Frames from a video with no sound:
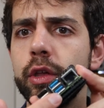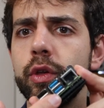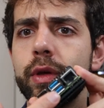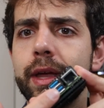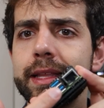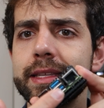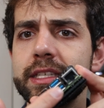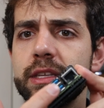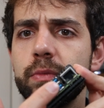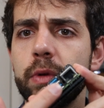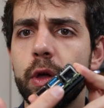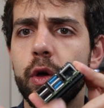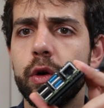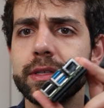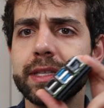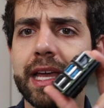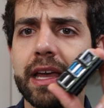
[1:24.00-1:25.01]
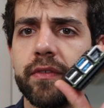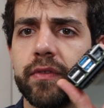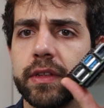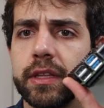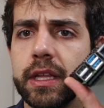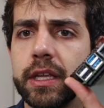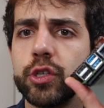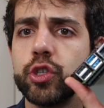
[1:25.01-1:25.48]
You can see because I
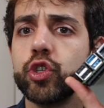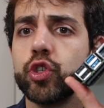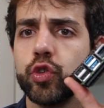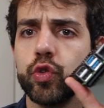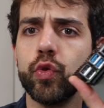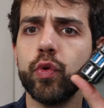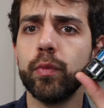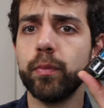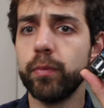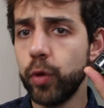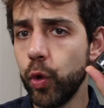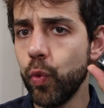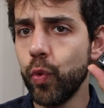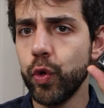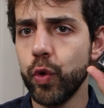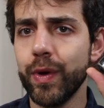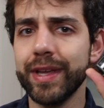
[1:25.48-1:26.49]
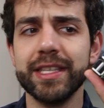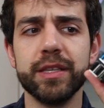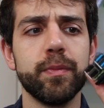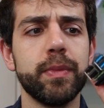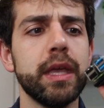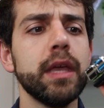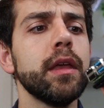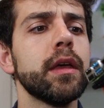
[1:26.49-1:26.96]
have these two blue
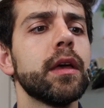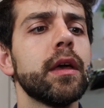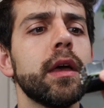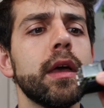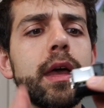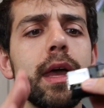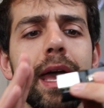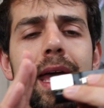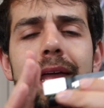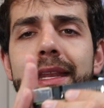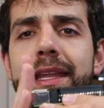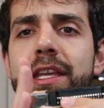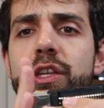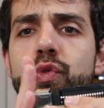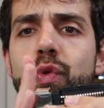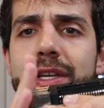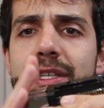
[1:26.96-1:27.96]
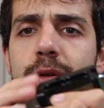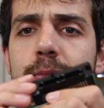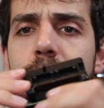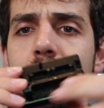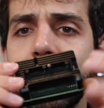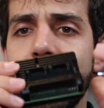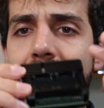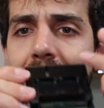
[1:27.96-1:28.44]
USB. And this Raspberry
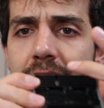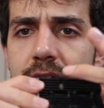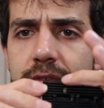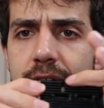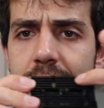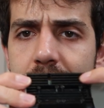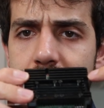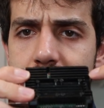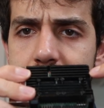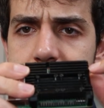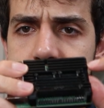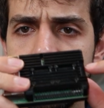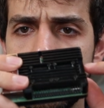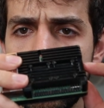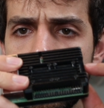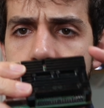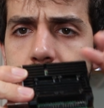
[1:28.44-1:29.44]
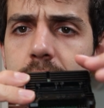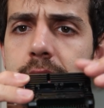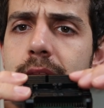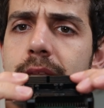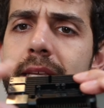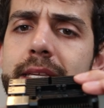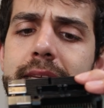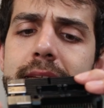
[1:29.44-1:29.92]
Pi have a heat sink.
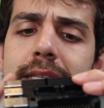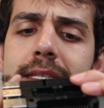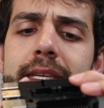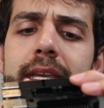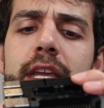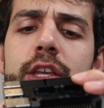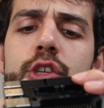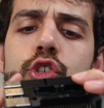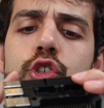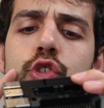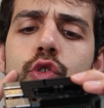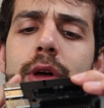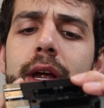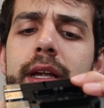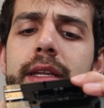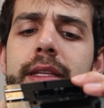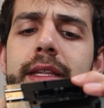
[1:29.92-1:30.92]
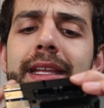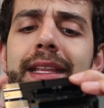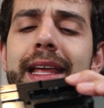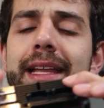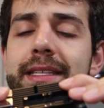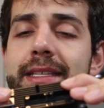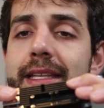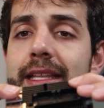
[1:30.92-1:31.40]
This heat sink is to guarantee
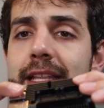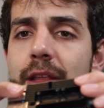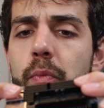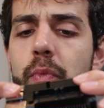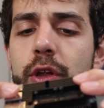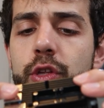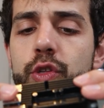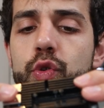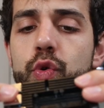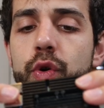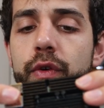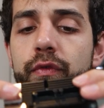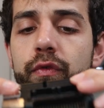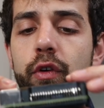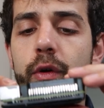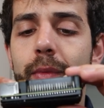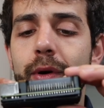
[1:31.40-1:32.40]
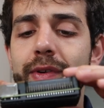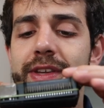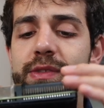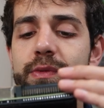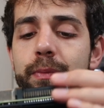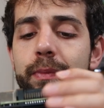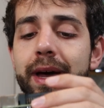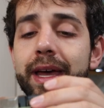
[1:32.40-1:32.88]
that the temperature for my
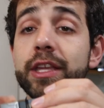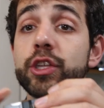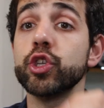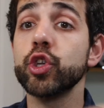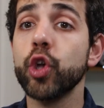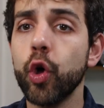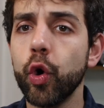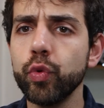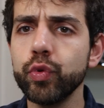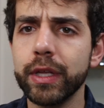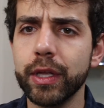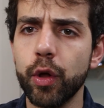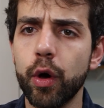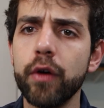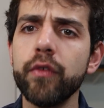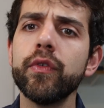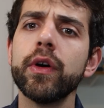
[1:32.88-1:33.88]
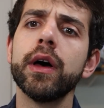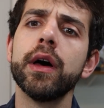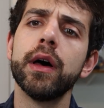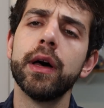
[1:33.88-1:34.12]
Raspberry Pi is cold enough